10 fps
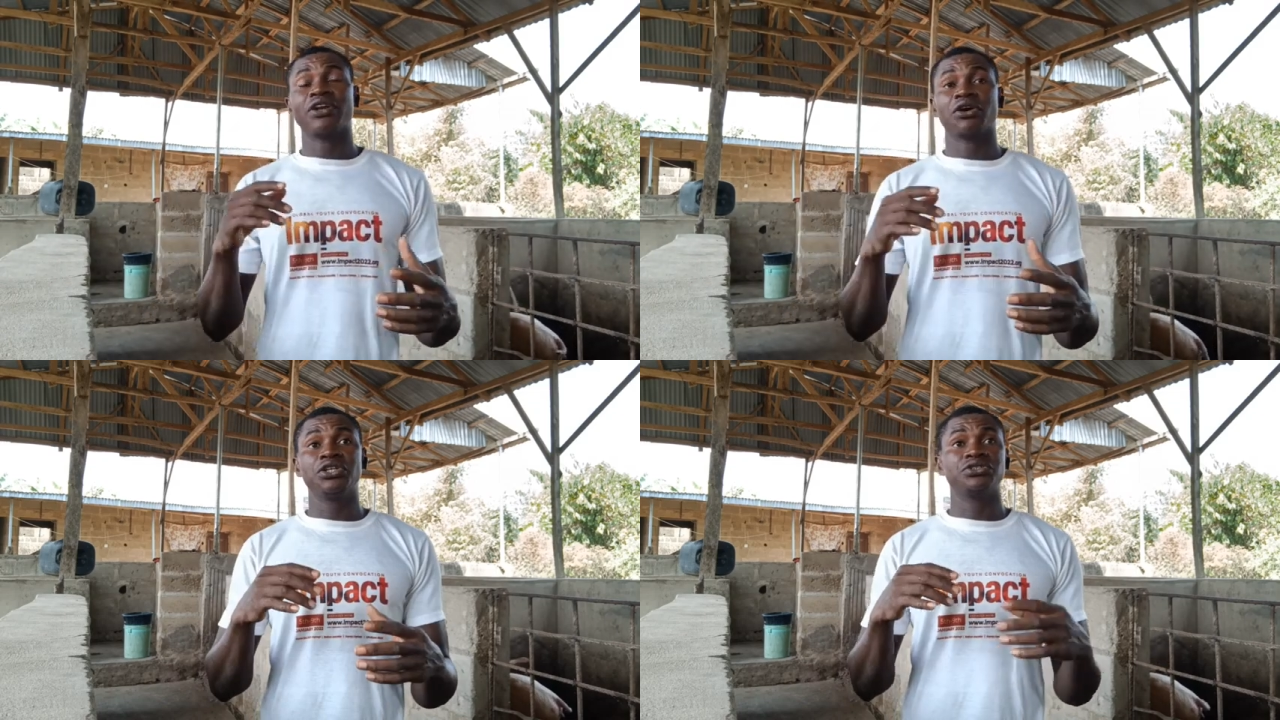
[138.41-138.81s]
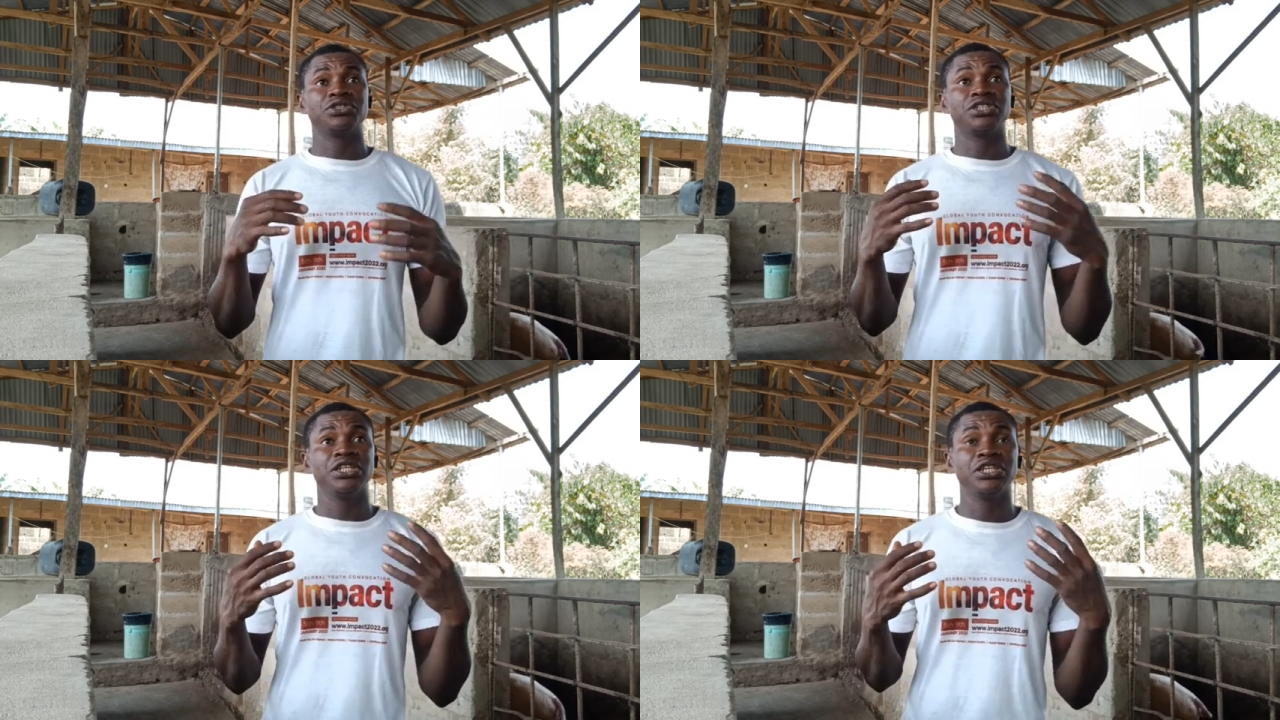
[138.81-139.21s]
You are going
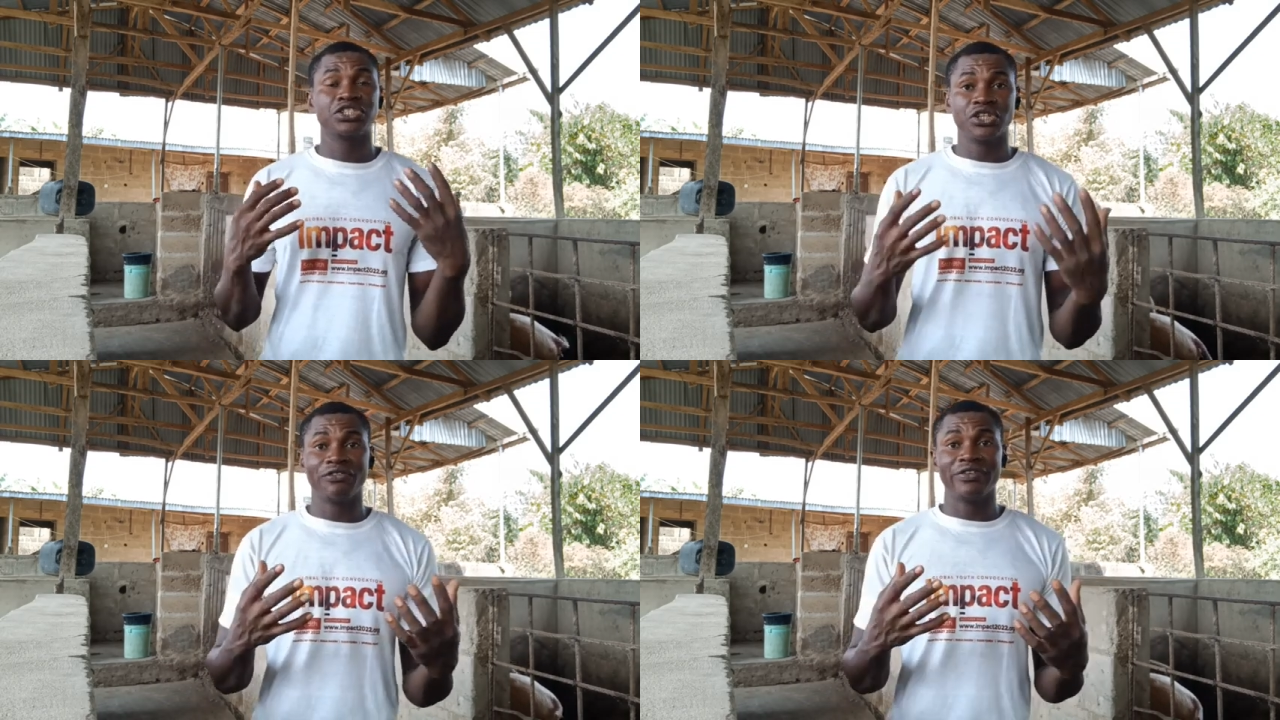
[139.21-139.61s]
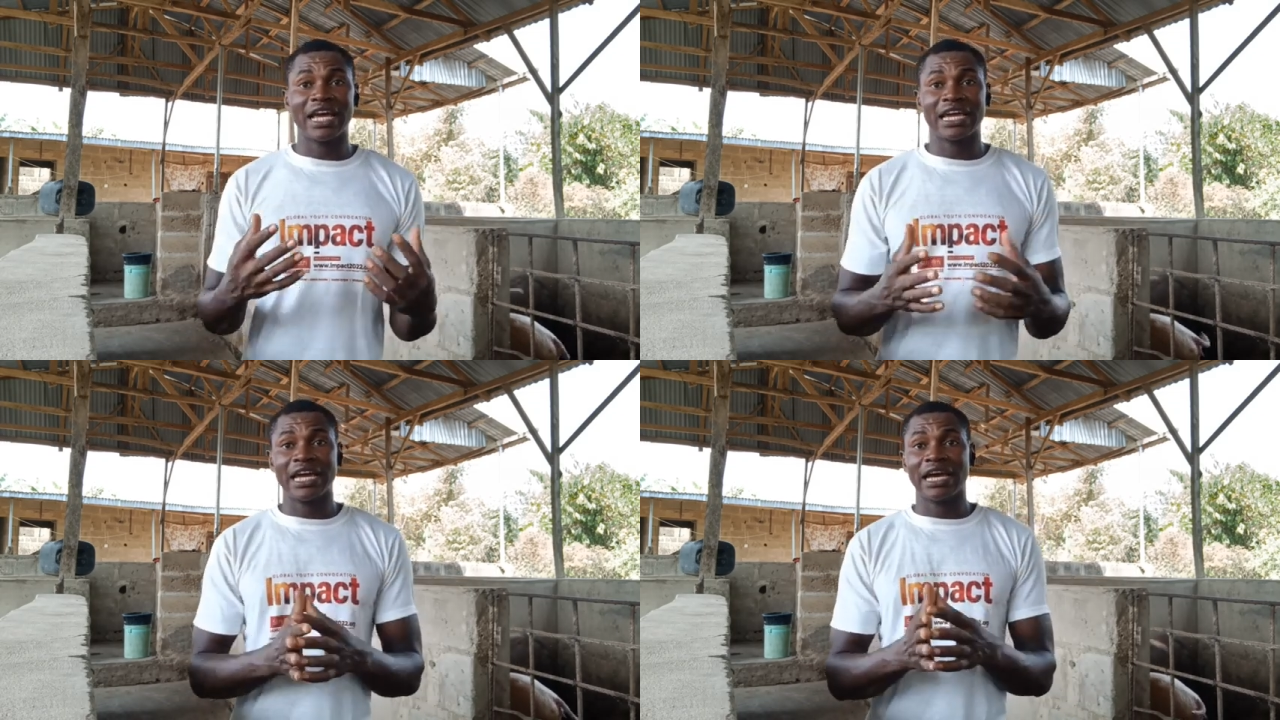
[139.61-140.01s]
to see stuff
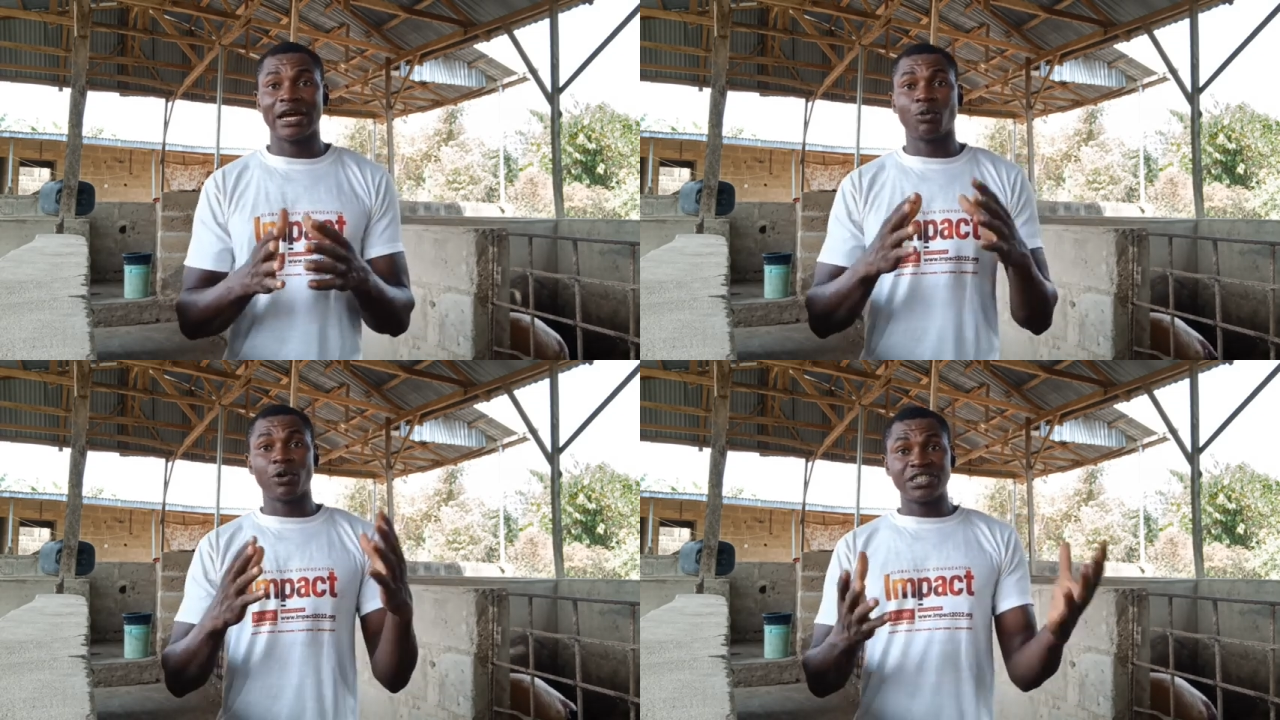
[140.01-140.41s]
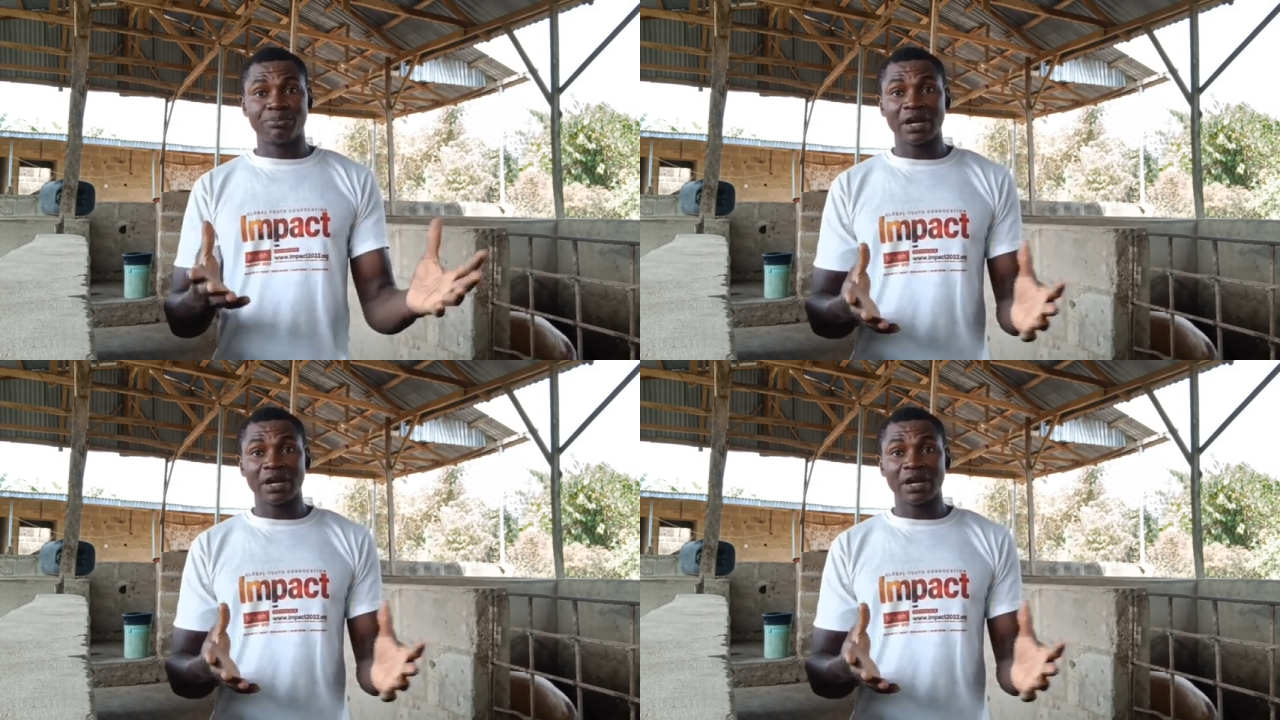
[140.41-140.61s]
like wheat